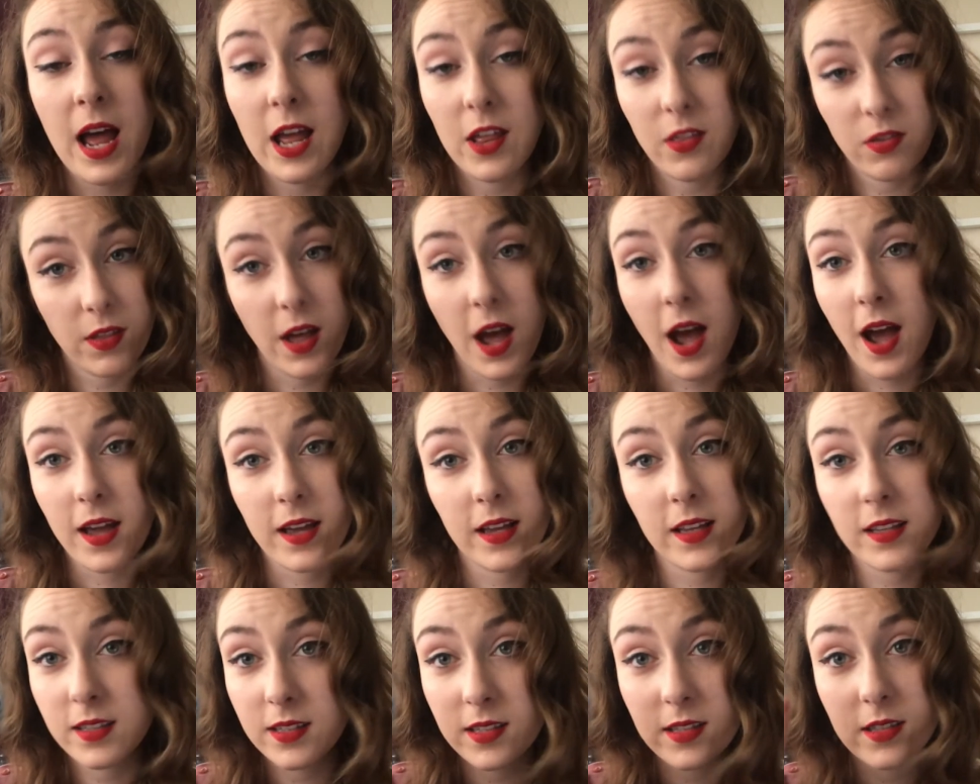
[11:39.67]
and
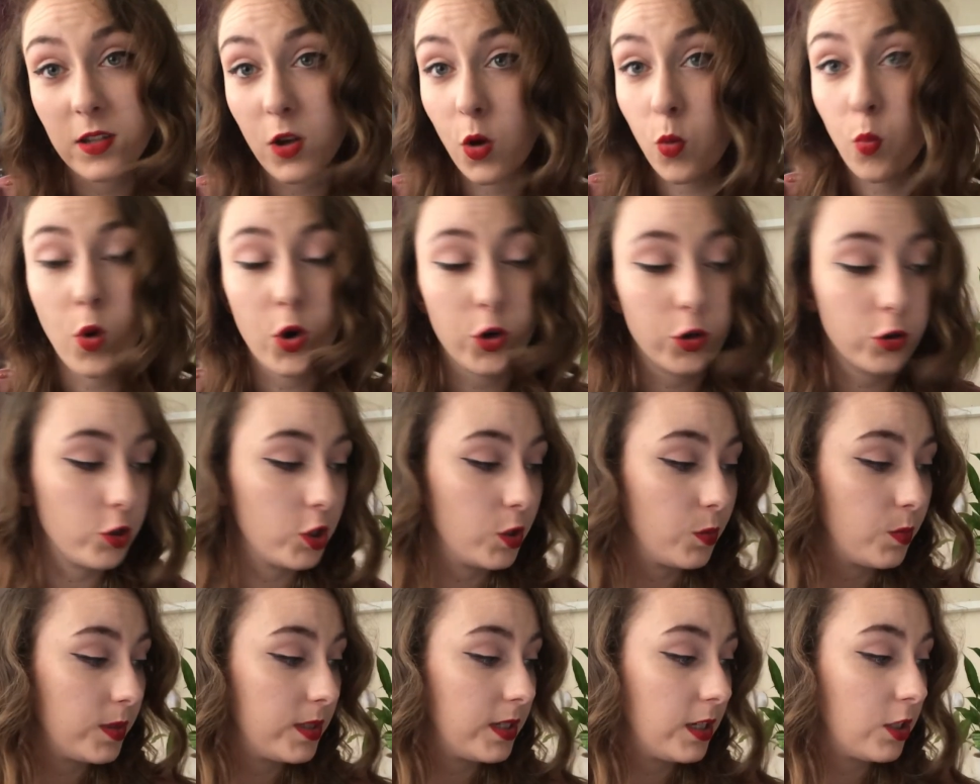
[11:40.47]
that is
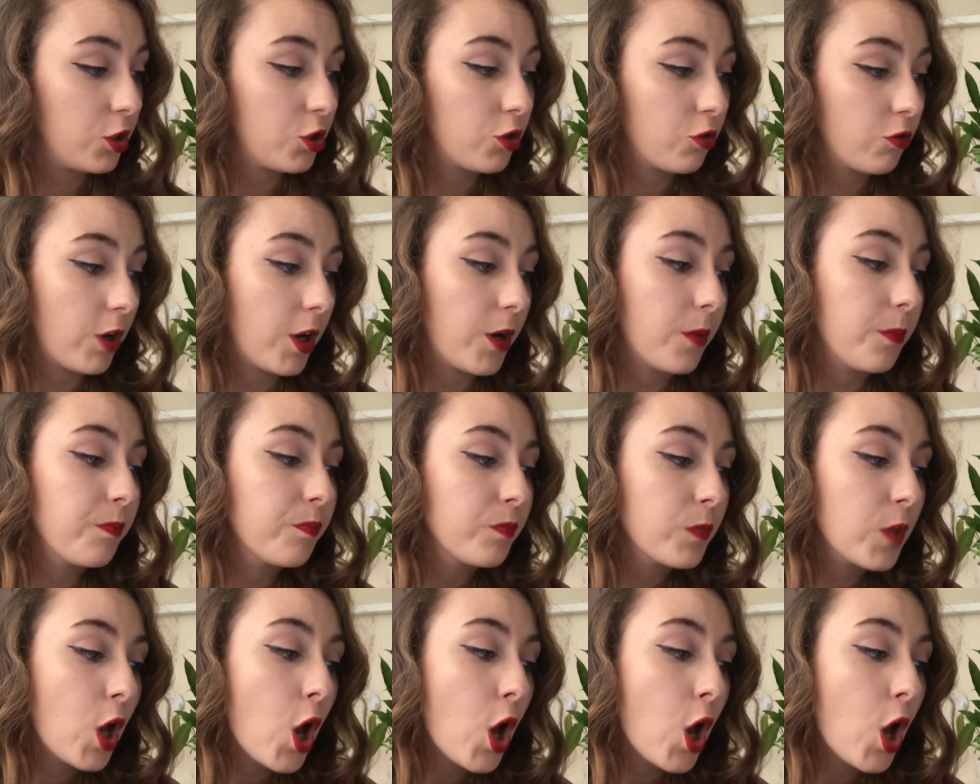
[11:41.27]
100% true.